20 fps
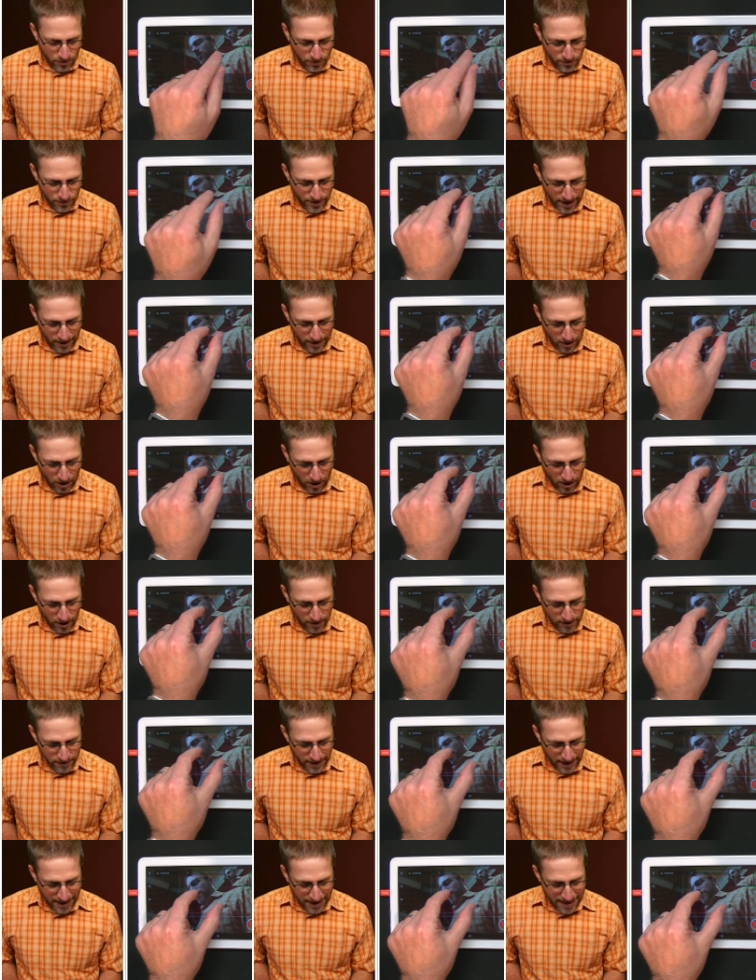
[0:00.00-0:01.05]
that are
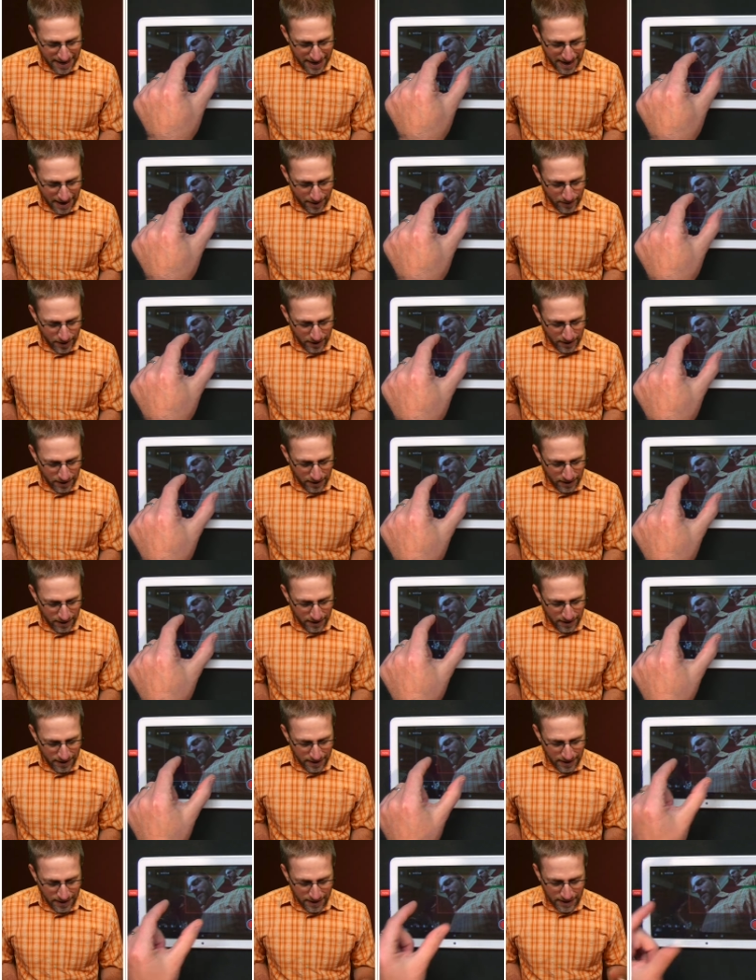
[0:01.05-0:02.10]
dynamic
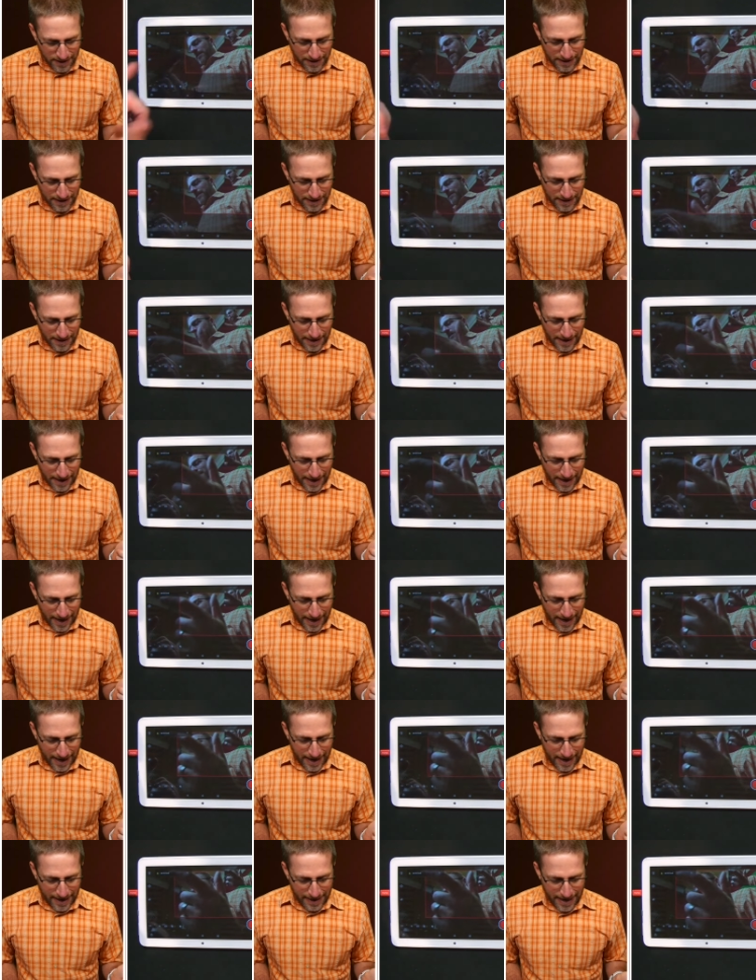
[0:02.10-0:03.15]

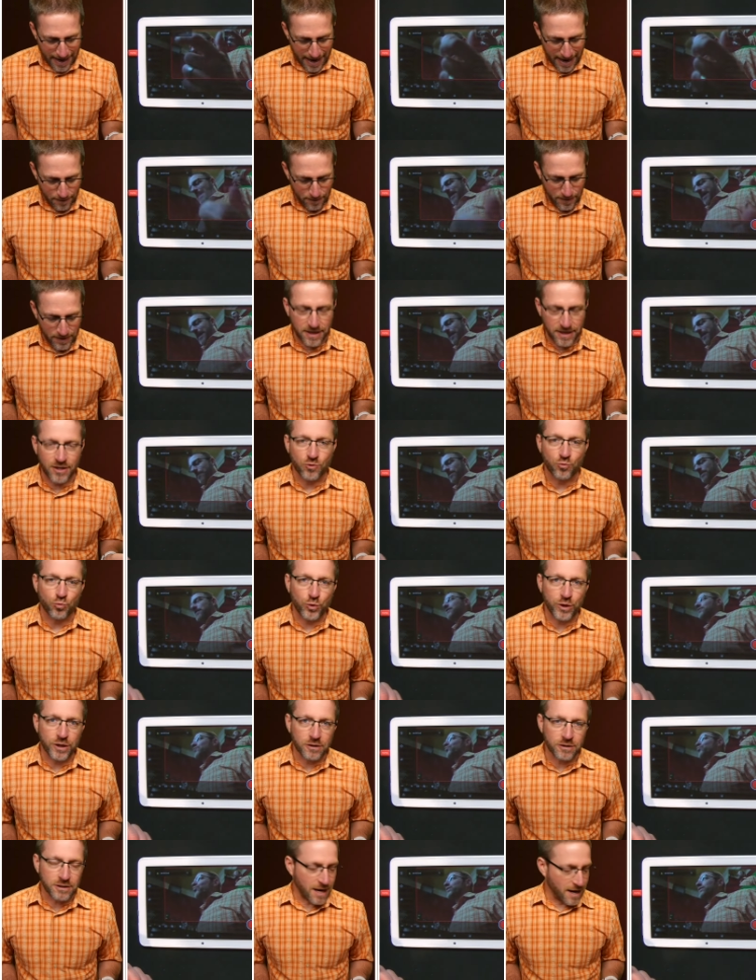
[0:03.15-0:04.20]
and happen in
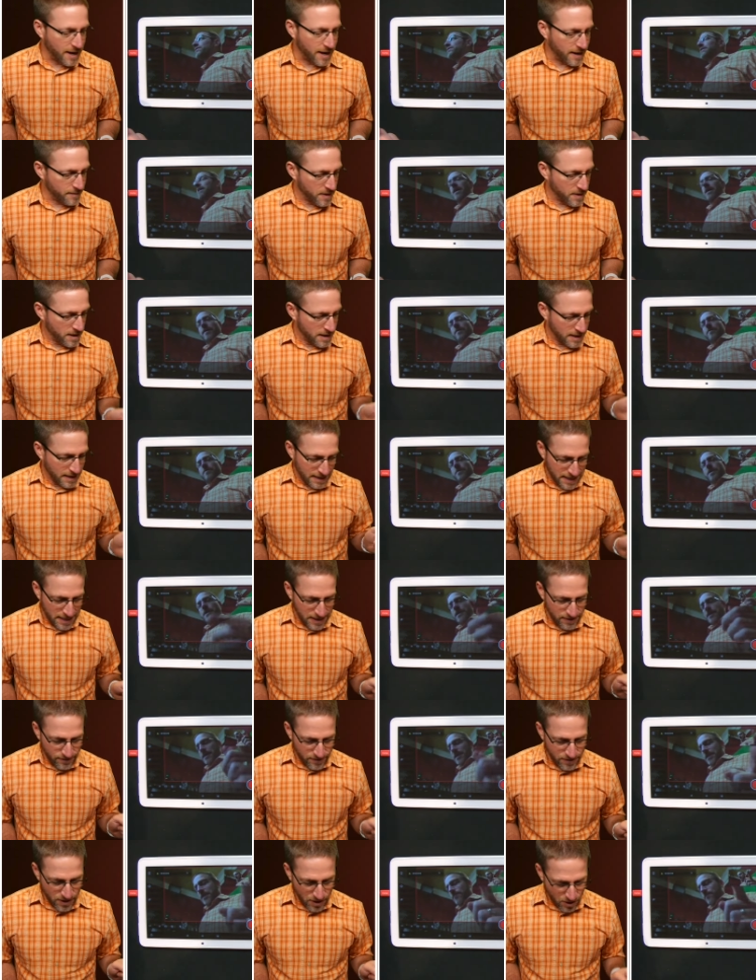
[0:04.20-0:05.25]
real time,
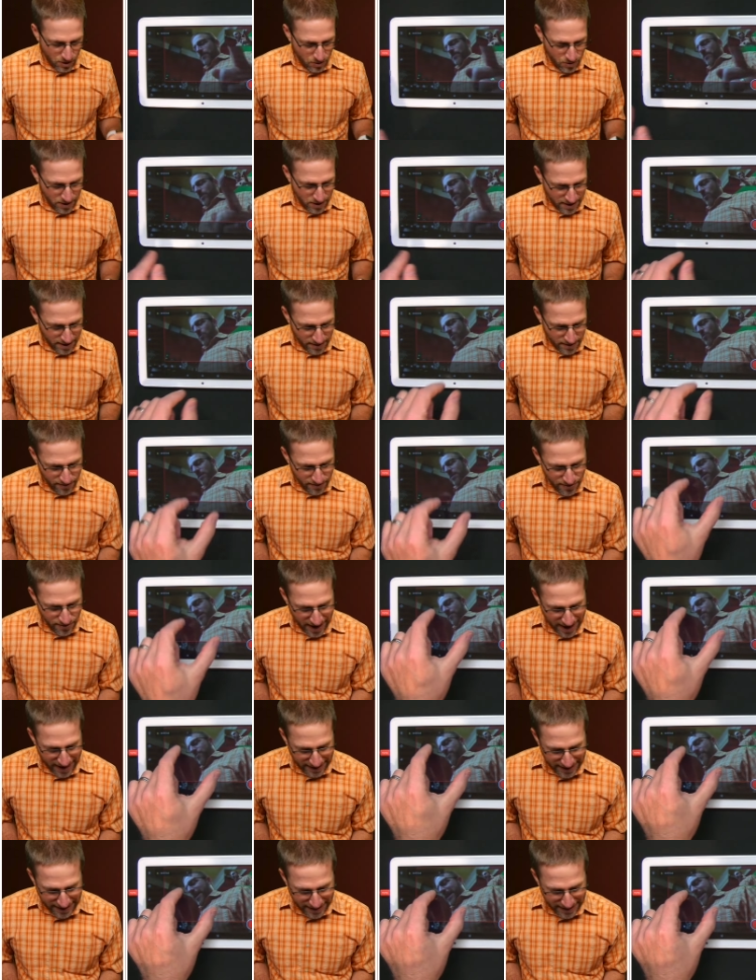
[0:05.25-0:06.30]
even though
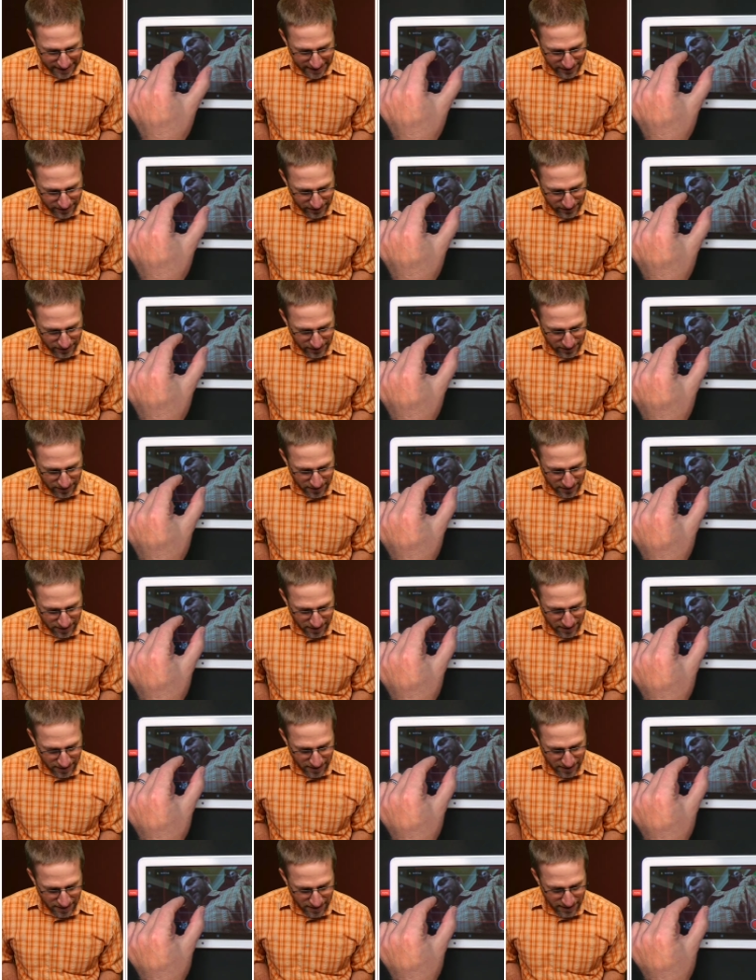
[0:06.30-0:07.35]
that is
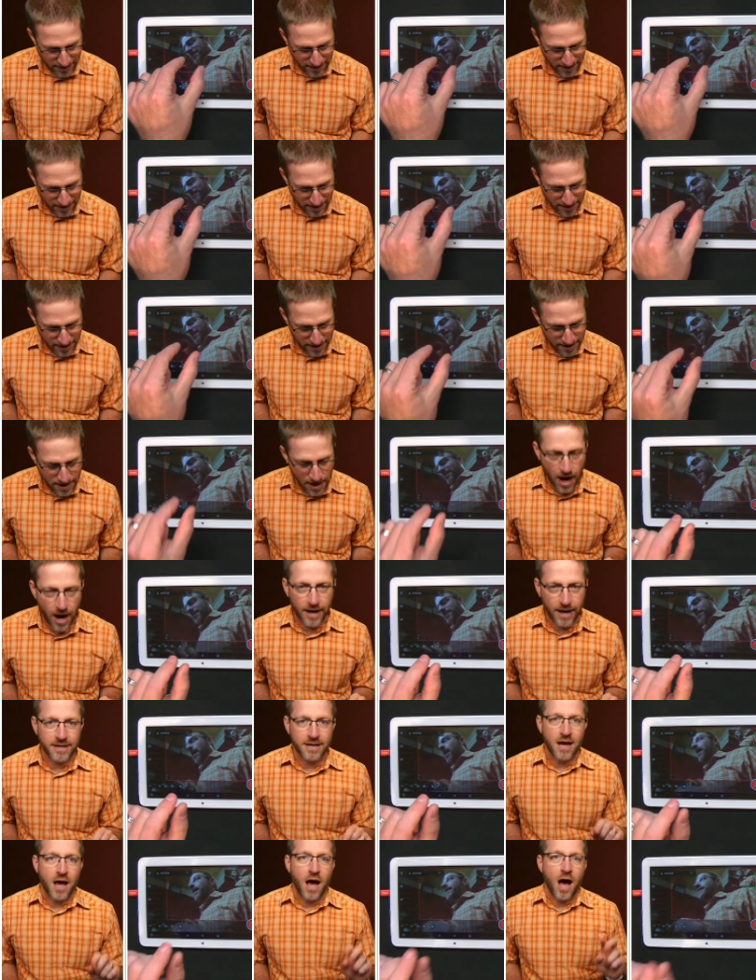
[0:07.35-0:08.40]

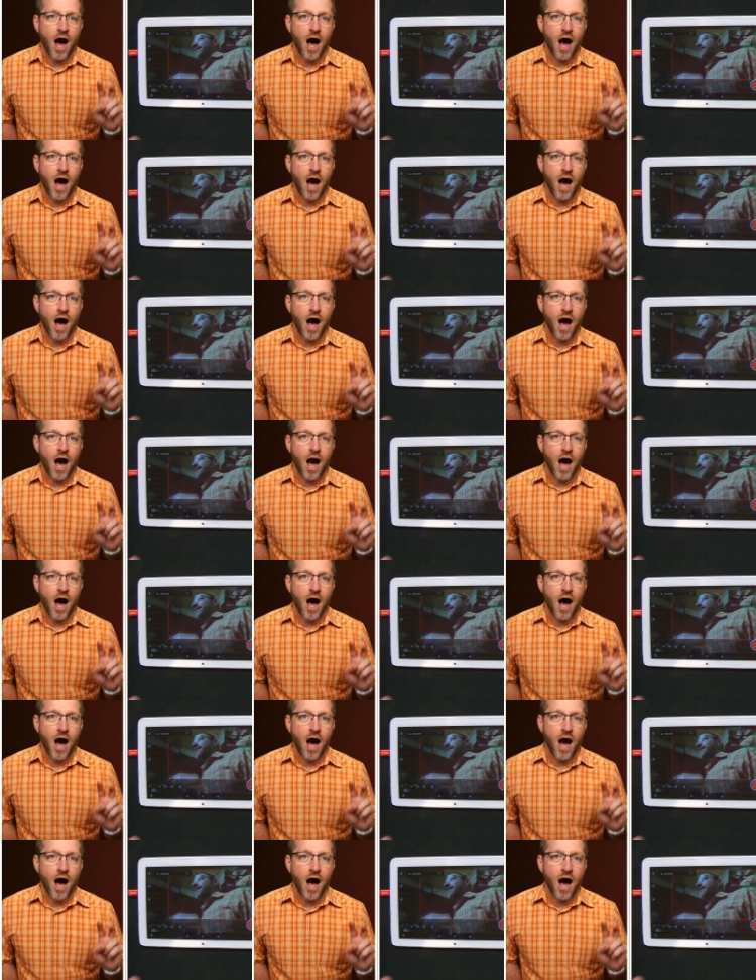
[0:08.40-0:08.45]
not